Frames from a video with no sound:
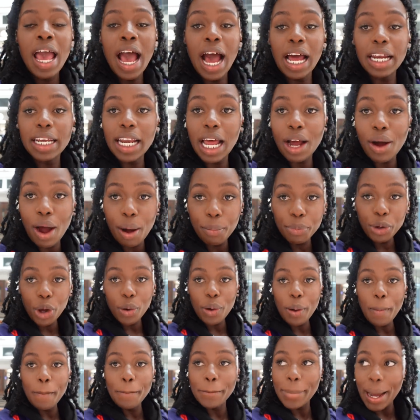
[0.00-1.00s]
And now I'm
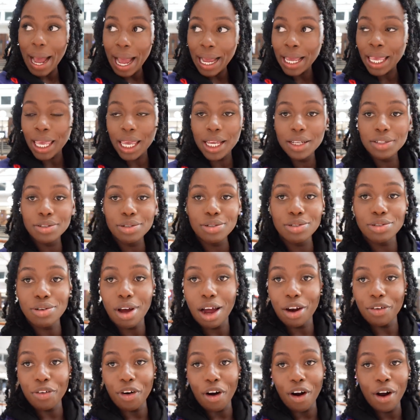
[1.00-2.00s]
going back into
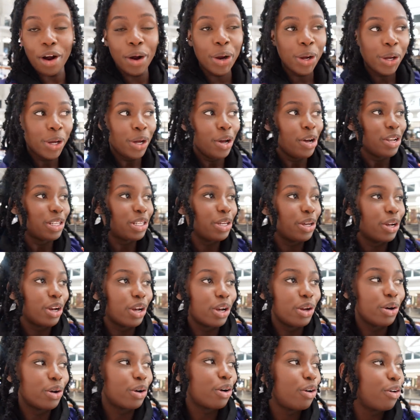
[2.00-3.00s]
Zara to
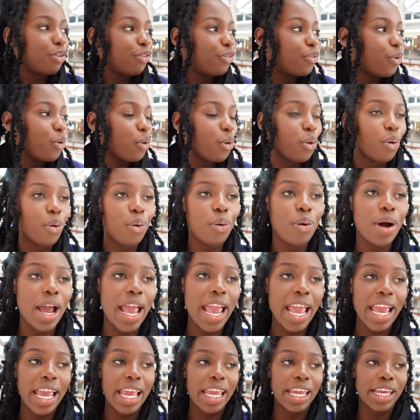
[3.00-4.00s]
look for
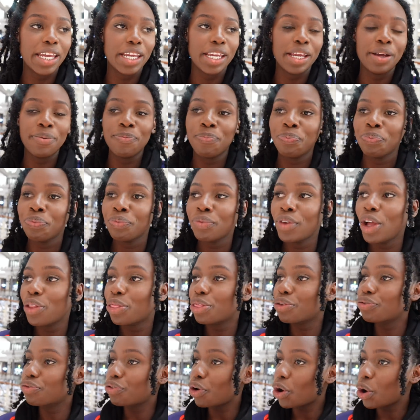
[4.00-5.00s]
a
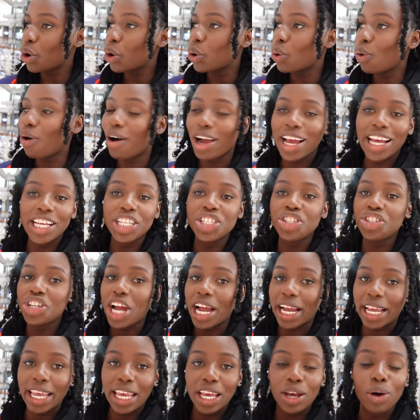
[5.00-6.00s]

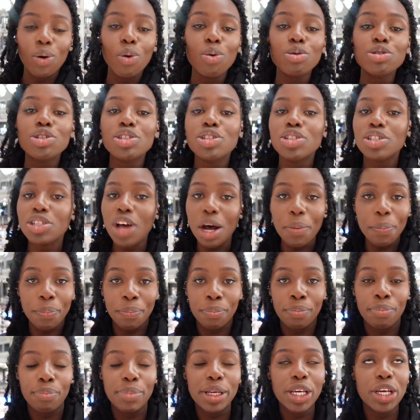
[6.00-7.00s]
jacket or
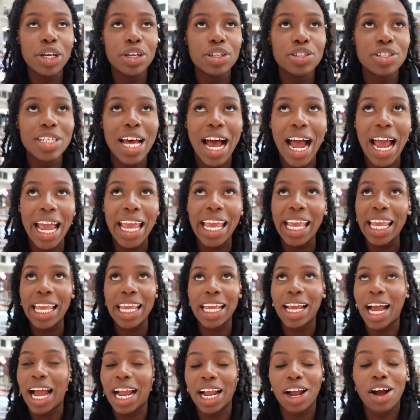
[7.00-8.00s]
something, because
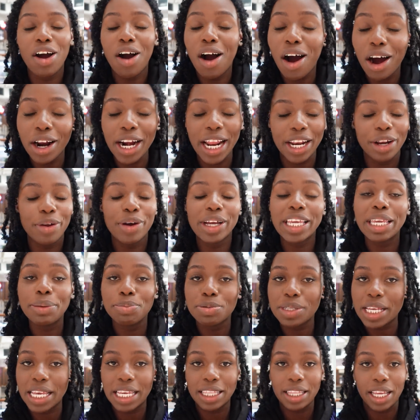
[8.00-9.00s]
I know I keep
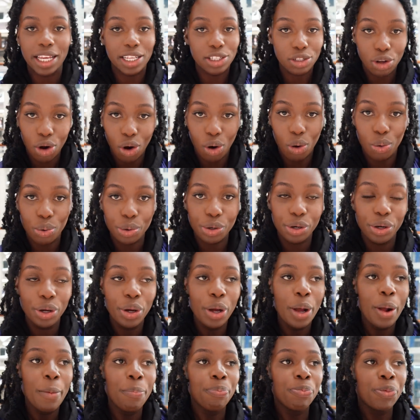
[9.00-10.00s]
saying that it's cold,
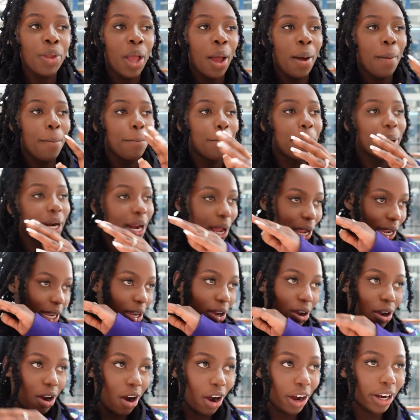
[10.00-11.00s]
but I
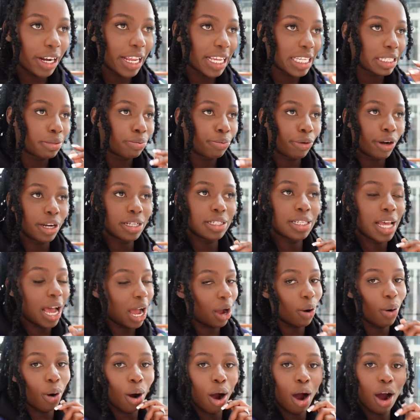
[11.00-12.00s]
can't express
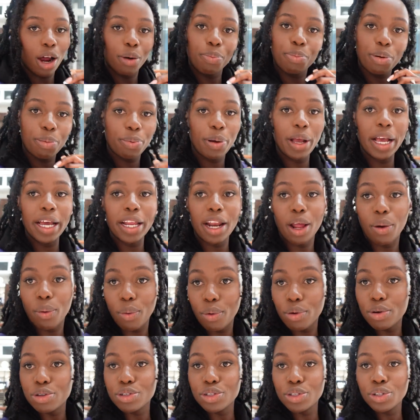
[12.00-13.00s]
how unprepared I
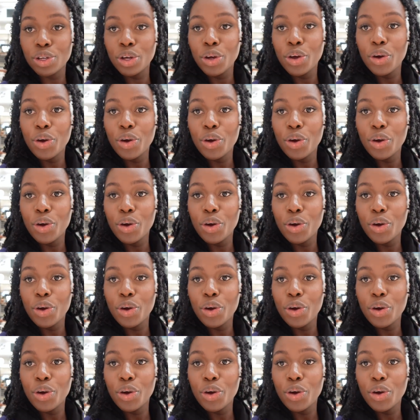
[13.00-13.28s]
was